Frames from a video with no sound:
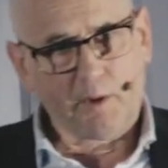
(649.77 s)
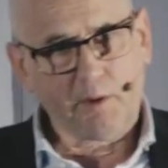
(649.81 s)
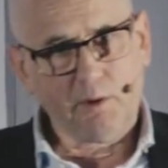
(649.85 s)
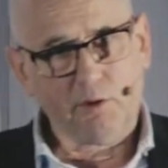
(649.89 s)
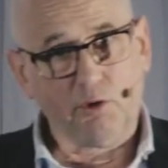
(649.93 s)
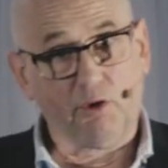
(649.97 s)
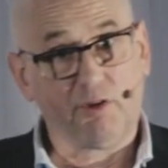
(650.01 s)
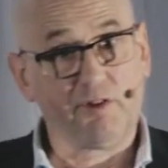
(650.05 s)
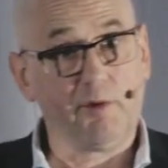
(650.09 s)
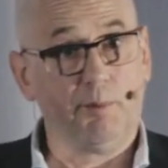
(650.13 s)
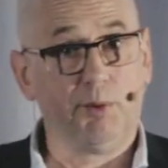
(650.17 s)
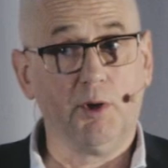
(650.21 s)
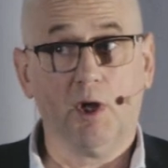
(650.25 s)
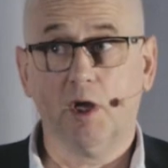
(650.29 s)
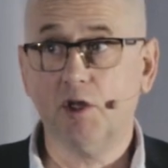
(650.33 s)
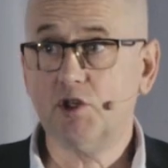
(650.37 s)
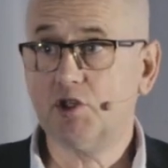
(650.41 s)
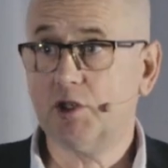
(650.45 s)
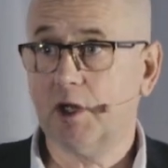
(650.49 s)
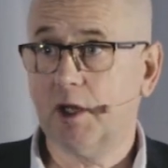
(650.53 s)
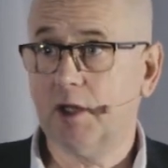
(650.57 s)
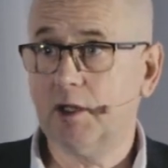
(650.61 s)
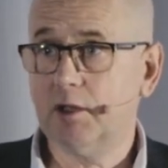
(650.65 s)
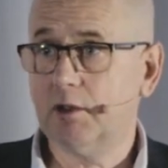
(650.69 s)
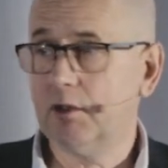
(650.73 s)
Your supply
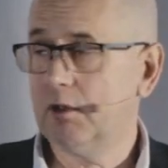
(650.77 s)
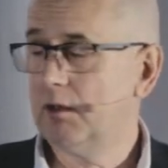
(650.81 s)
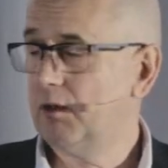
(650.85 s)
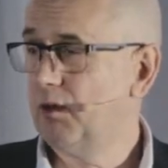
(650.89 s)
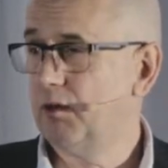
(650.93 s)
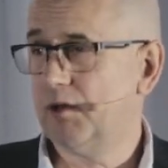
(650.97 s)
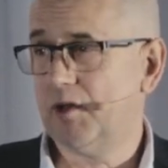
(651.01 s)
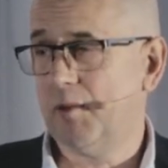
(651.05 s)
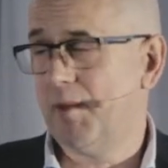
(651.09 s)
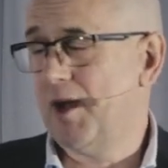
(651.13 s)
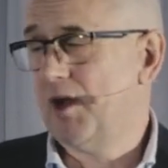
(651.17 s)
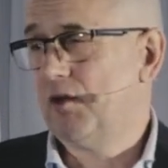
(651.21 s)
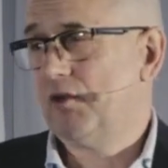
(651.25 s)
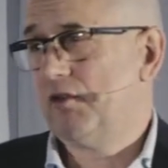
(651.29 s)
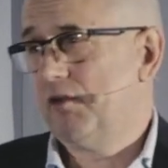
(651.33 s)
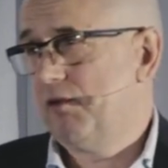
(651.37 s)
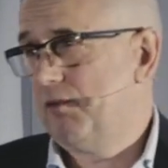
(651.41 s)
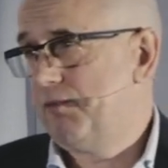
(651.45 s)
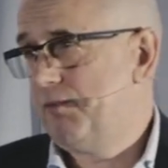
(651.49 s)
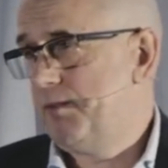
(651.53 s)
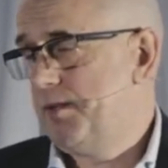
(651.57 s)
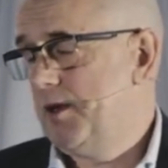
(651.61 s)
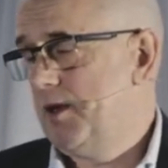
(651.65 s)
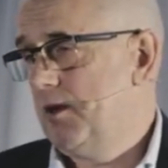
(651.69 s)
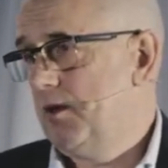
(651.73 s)
chain, the amount of
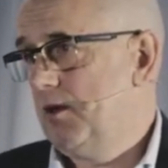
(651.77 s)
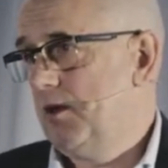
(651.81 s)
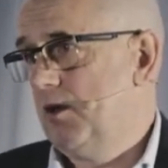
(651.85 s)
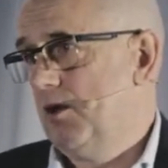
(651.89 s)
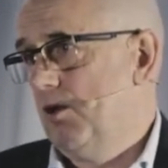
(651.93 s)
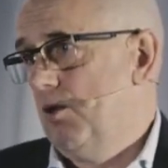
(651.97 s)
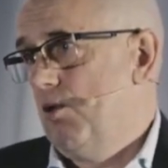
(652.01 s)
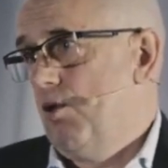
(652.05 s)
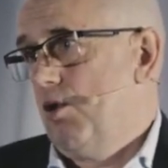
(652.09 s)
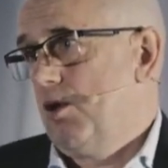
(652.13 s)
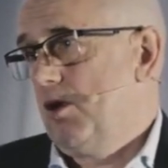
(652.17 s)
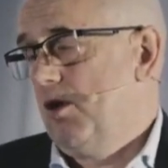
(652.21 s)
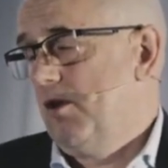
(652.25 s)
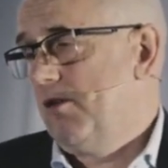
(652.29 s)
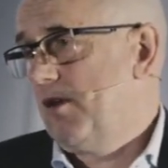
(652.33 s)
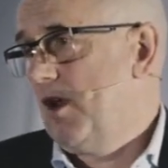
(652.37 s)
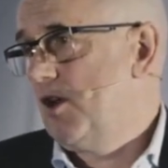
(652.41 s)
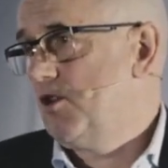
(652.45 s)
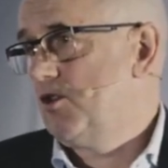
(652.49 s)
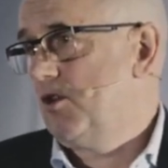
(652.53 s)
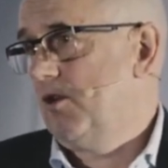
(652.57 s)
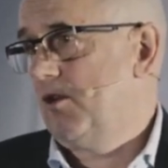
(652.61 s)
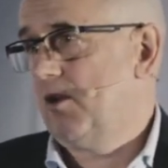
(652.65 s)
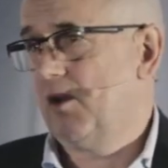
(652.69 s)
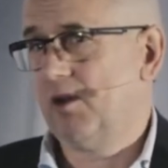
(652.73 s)

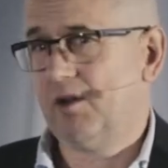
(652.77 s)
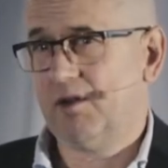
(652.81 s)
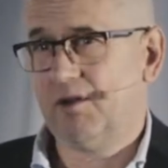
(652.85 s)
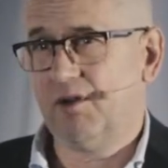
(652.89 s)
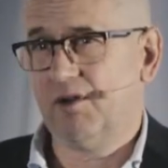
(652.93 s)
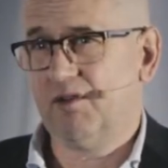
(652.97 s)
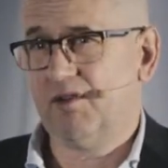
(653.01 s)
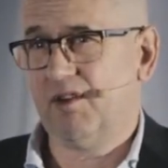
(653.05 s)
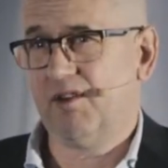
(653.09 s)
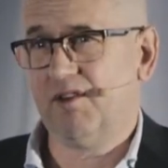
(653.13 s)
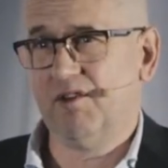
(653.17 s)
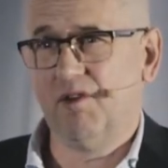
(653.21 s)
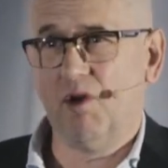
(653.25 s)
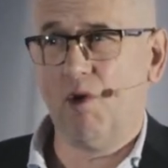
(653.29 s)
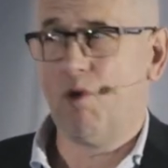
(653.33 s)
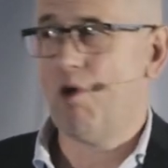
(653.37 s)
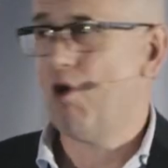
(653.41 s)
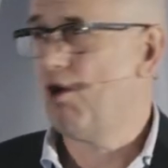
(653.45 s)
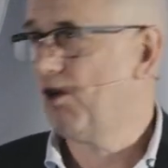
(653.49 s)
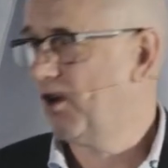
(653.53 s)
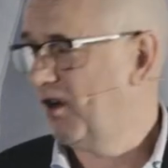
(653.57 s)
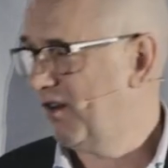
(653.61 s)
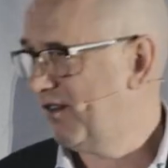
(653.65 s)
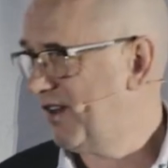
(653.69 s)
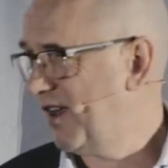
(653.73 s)
organizations, there's no
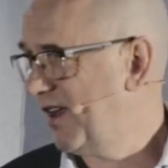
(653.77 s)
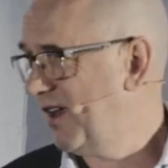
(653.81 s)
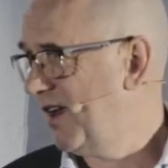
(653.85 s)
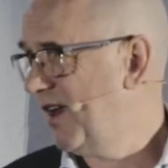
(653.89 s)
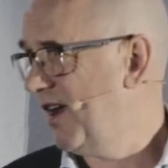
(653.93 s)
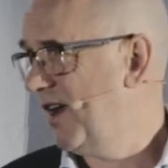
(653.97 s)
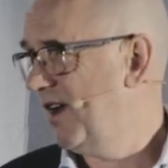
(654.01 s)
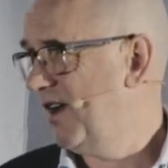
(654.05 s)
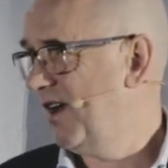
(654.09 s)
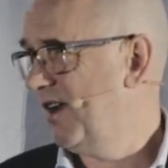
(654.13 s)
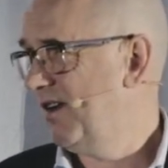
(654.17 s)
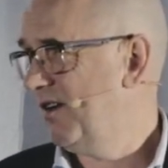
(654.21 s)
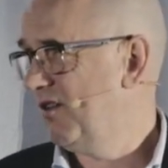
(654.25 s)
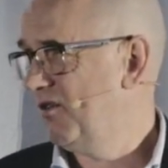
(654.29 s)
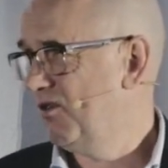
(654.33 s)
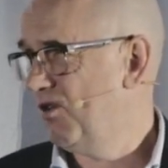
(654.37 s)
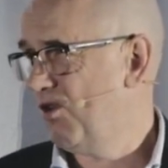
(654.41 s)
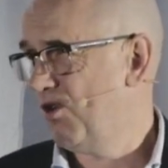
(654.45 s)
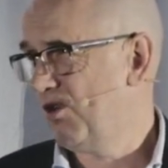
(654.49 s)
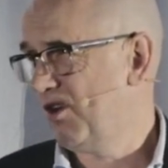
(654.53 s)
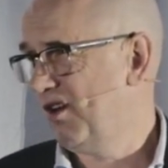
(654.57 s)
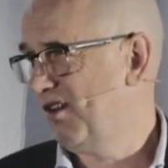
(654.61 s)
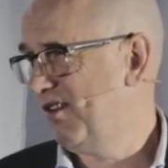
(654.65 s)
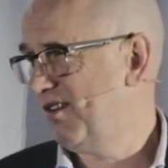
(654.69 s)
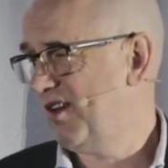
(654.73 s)

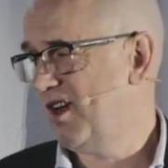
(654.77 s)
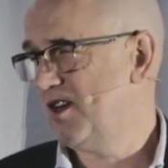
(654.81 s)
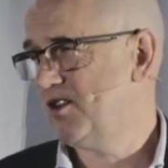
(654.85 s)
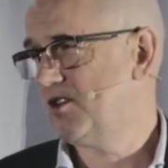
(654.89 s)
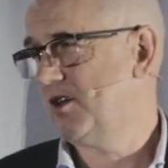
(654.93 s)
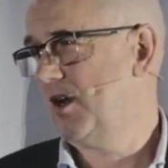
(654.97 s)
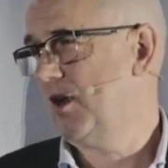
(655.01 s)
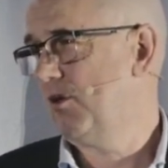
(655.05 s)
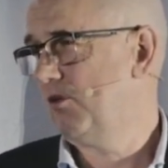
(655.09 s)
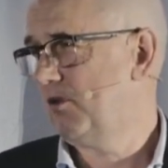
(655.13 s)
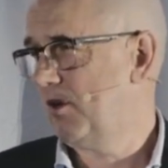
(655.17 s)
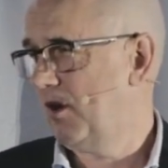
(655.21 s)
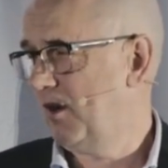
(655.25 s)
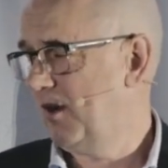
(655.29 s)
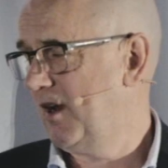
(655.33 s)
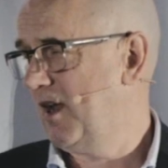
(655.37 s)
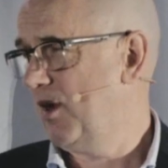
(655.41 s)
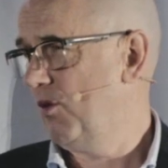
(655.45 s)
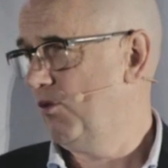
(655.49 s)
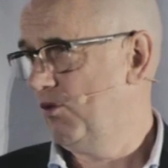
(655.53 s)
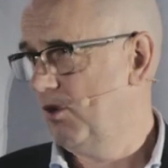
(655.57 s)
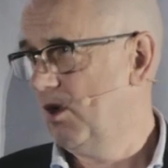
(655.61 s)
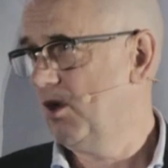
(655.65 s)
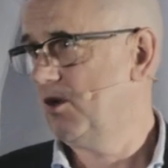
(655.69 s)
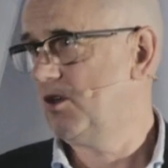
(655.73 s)
organization out there now
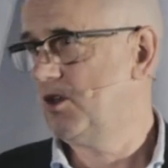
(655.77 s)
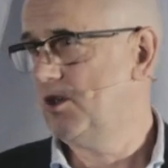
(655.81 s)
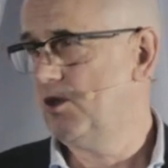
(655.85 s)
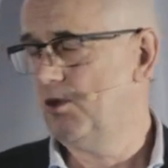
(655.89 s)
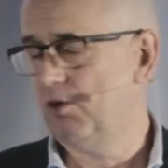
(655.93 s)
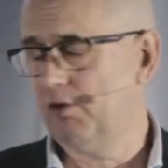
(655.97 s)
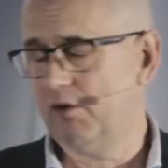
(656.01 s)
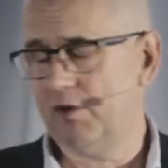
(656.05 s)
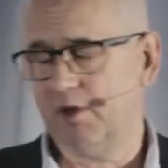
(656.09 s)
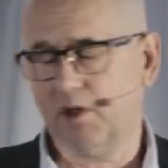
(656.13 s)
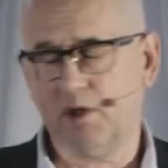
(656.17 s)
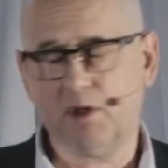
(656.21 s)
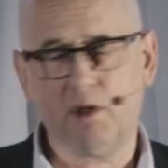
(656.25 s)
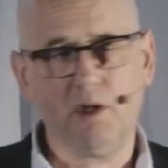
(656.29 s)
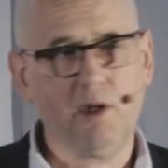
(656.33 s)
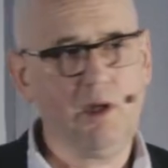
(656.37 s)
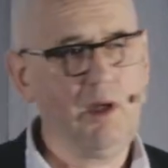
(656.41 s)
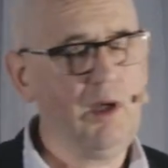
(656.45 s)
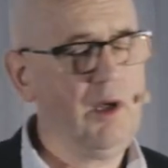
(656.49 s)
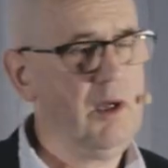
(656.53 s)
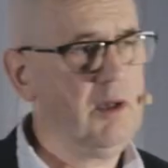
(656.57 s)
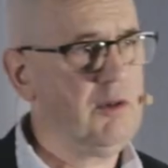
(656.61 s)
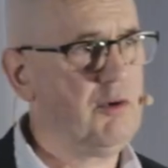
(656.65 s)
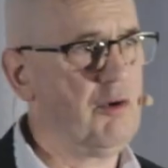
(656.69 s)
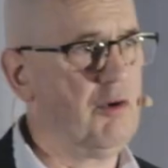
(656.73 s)
not using
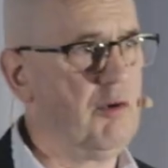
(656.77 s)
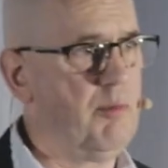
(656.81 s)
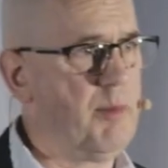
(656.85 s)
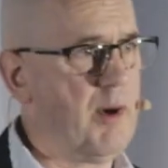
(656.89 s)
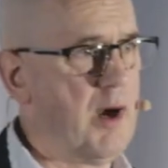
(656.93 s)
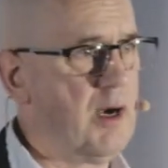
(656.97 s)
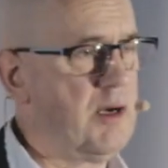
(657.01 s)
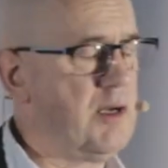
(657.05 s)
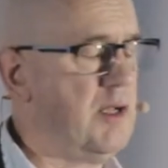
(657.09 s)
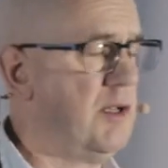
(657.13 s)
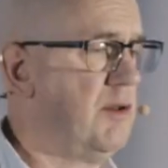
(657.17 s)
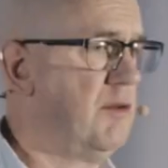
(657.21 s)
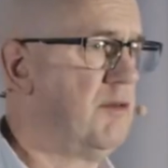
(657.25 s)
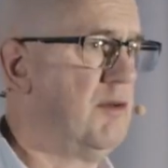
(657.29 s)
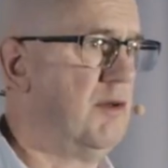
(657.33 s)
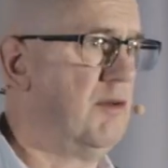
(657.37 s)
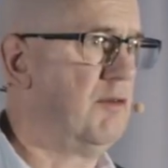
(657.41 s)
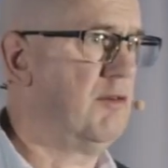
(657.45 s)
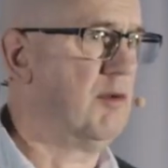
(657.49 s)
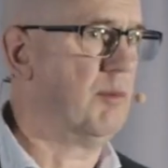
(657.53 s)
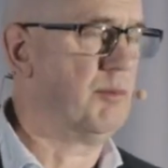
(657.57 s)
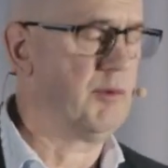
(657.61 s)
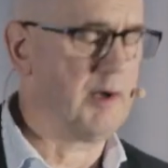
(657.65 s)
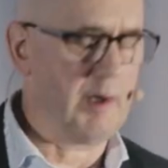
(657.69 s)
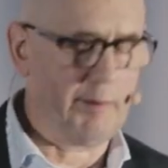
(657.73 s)
third parties in
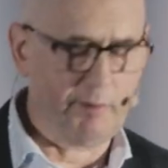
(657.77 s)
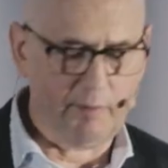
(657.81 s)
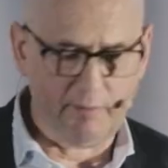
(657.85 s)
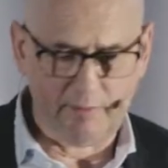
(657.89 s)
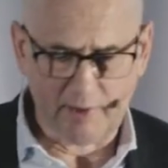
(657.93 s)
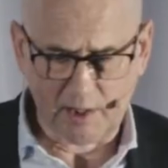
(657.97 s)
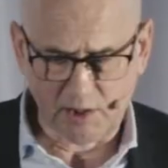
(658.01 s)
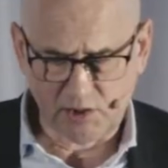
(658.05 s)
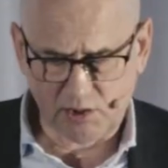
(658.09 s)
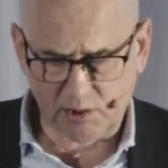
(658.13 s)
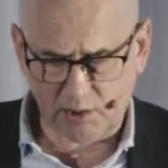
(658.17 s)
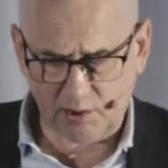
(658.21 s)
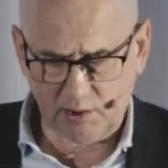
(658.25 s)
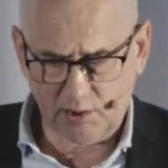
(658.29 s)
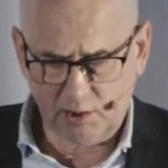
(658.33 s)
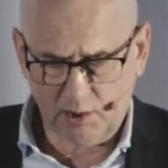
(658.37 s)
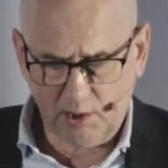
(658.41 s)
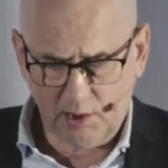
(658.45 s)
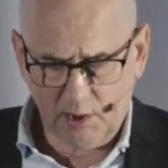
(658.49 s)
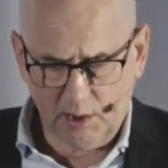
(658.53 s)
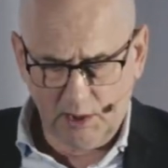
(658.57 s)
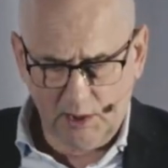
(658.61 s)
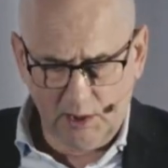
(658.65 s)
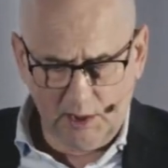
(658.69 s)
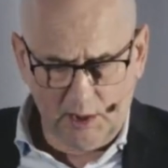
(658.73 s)
some shape or fashion.
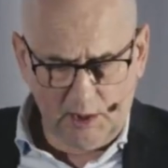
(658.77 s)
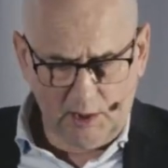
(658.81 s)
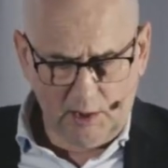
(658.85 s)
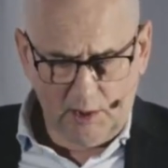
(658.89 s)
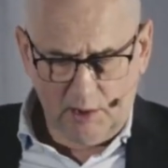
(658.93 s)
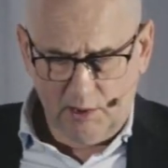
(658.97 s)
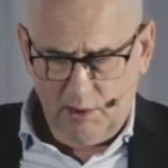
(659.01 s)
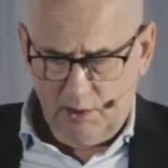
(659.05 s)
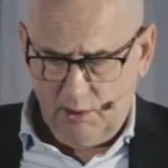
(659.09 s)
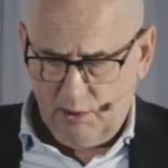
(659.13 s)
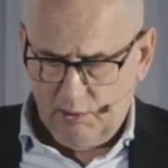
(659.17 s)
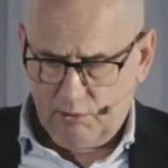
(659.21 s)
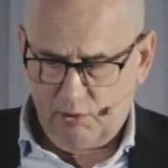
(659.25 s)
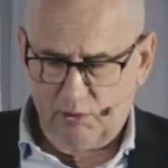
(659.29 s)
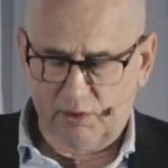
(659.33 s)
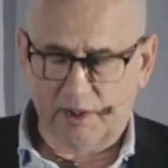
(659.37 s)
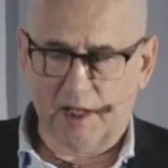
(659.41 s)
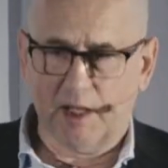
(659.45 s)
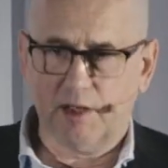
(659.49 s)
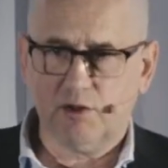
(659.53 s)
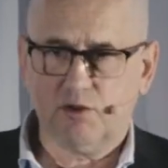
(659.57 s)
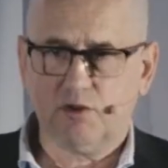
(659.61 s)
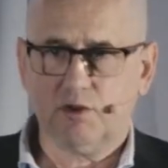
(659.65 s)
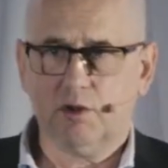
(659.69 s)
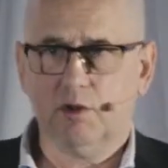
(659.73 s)

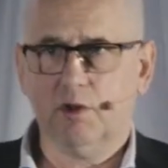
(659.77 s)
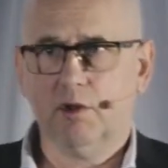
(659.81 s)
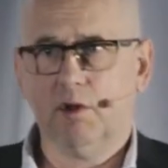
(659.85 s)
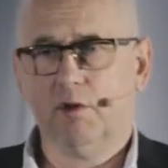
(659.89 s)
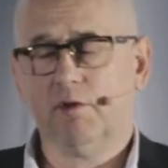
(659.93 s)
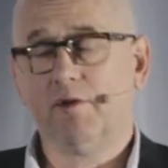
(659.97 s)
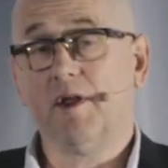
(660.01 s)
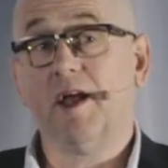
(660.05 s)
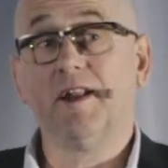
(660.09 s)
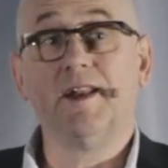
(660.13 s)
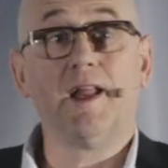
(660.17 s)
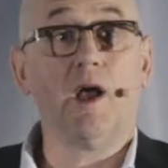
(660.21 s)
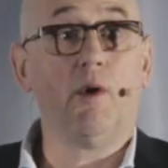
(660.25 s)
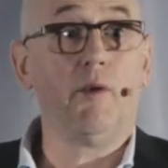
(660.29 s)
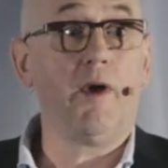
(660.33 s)
Credentials, and now